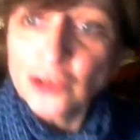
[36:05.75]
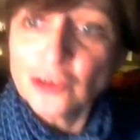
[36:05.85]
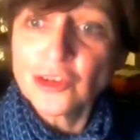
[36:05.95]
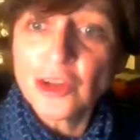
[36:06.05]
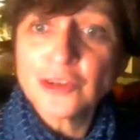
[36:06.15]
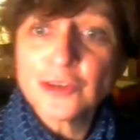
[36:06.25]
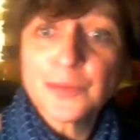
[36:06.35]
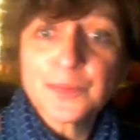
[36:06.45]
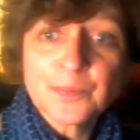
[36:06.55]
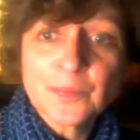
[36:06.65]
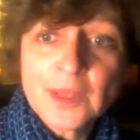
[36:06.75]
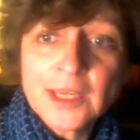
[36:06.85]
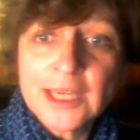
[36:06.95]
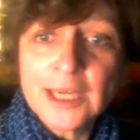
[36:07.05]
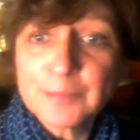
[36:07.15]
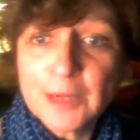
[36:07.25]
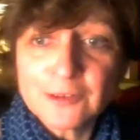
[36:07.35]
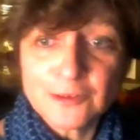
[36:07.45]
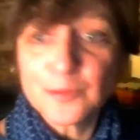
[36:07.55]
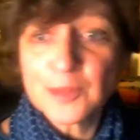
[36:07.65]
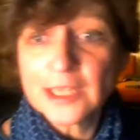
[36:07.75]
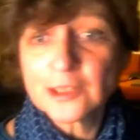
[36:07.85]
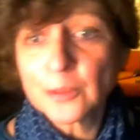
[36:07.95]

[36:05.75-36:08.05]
So apart from that,